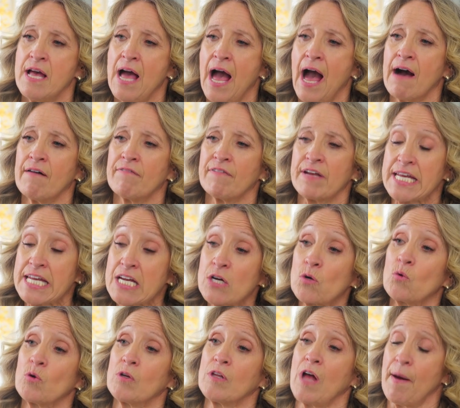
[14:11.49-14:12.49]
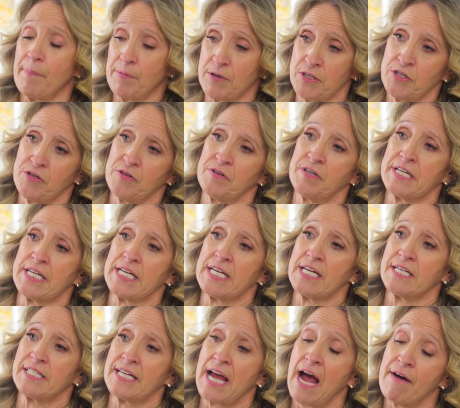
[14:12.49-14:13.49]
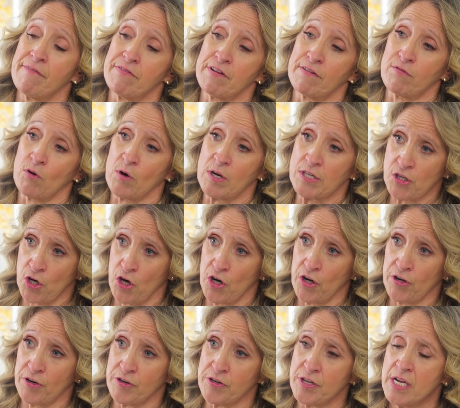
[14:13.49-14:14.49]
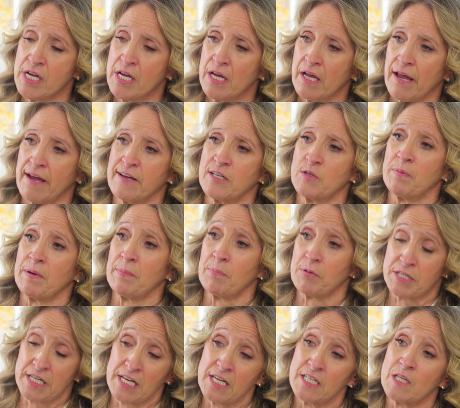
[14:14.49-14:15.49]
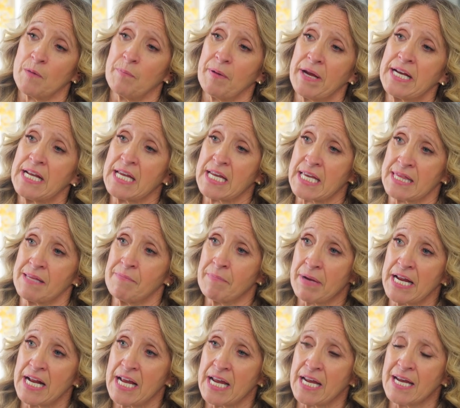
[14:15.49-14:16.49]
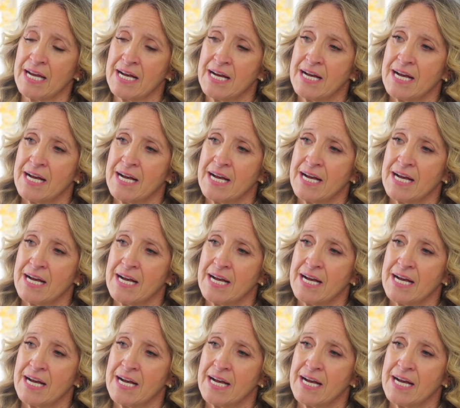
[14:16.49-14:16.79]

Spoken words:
have equal opportunity to have their voice heard and to be participating in the meeting.